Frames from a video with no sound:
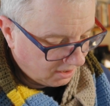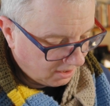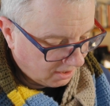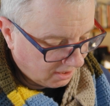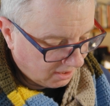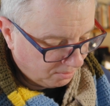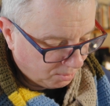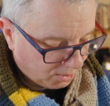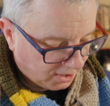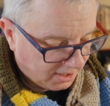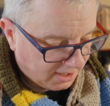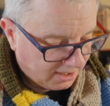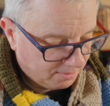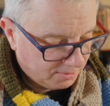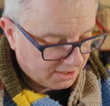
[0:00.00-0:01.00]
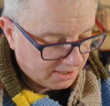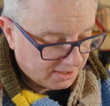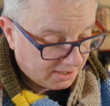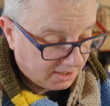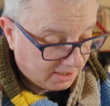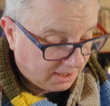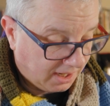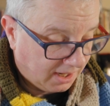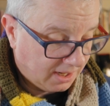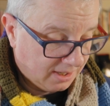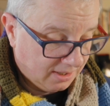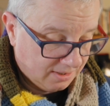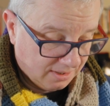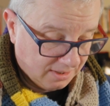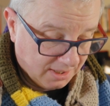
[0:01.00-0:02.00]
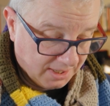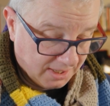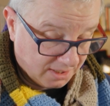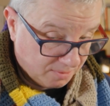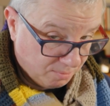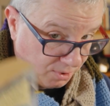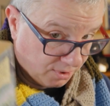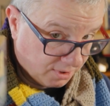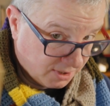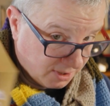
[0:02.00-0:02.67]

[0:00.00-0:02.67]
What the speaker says: And perhaps as I get into the next books